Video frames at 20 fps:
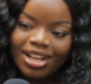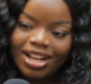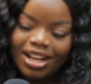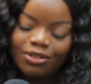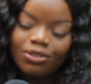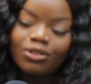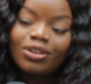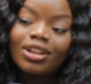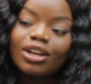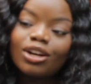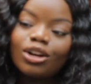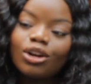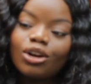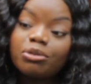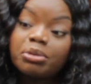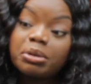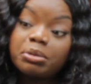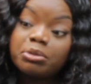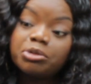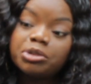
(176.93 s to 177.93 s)
I feel like a lot of
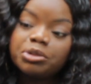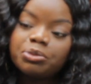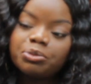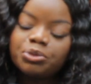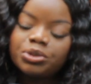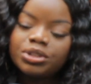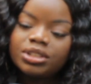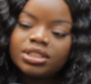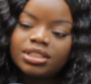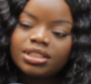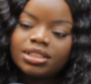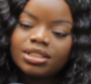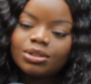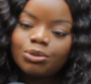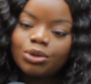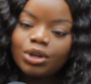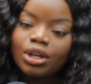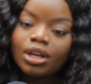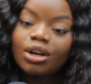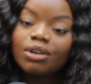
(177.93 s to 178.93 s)
people would would
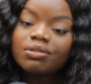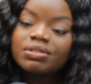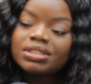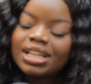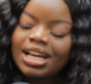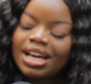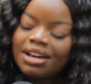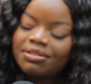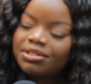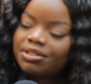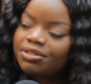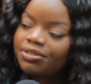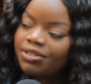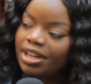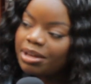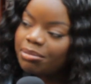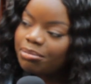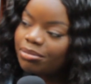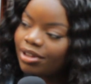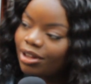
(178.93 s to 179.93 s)
would love to have the
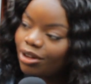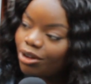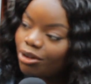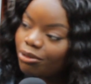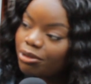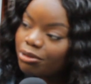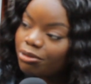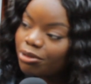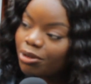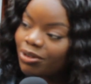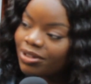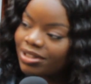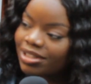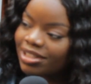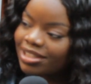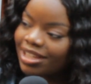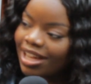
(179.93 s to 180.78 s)
fame a lot mm. of influencers mm.